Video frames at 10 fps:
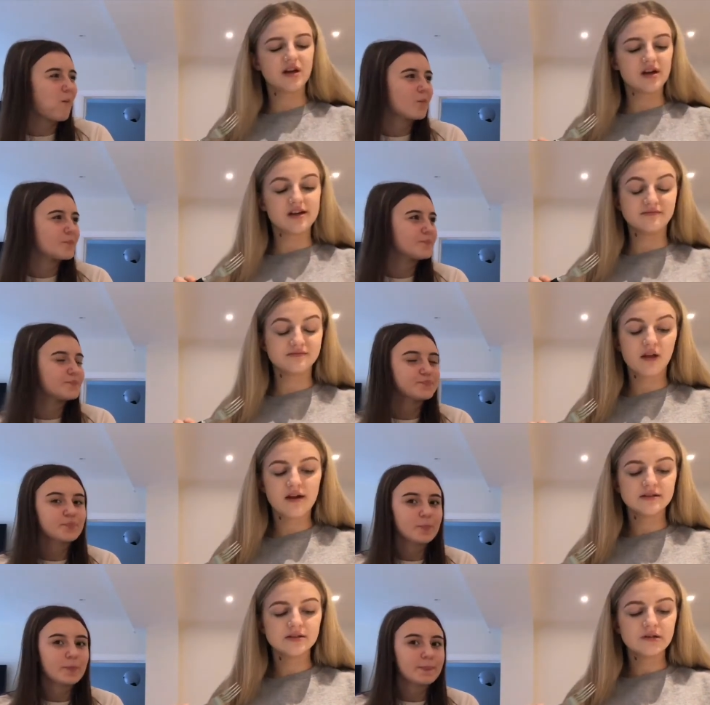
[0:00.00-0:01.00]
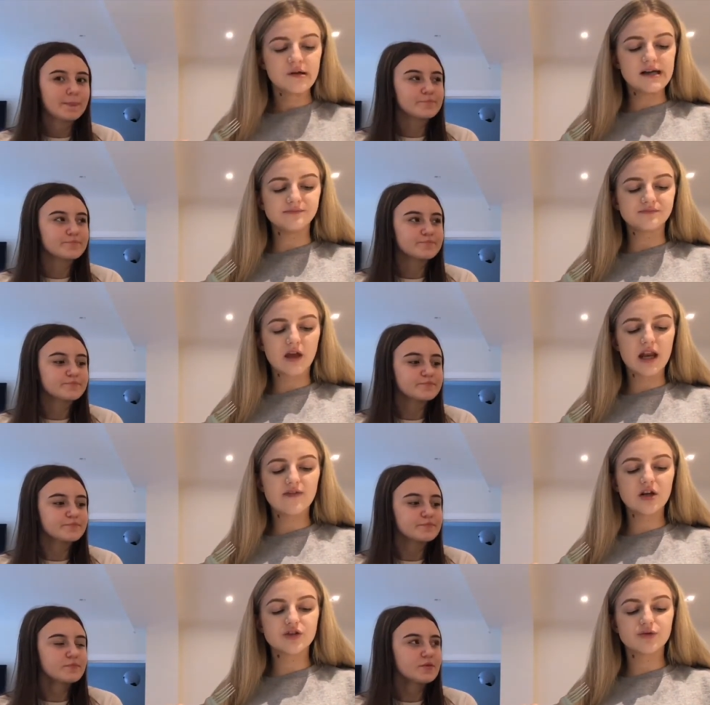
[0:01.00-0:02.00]
Speaker 1: I don't know. Um, an
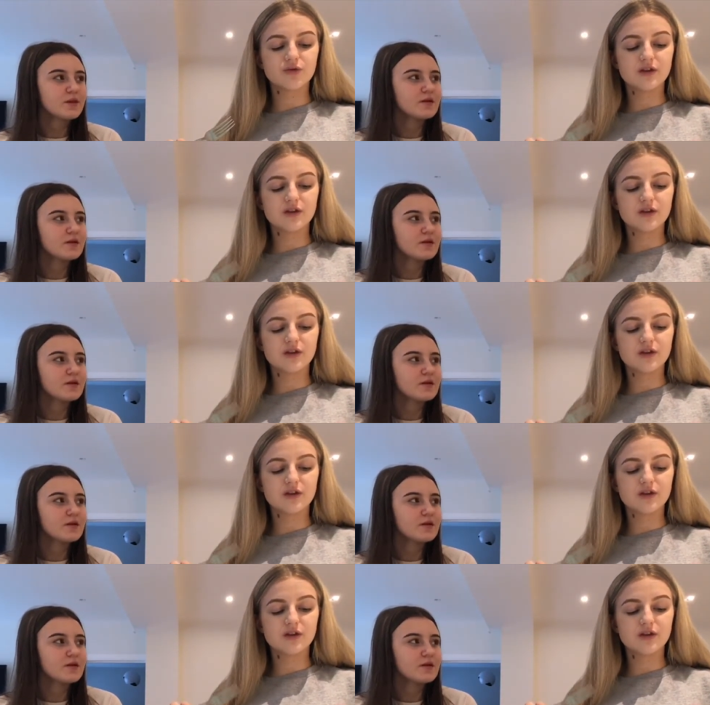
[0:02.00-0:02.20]
avalanche would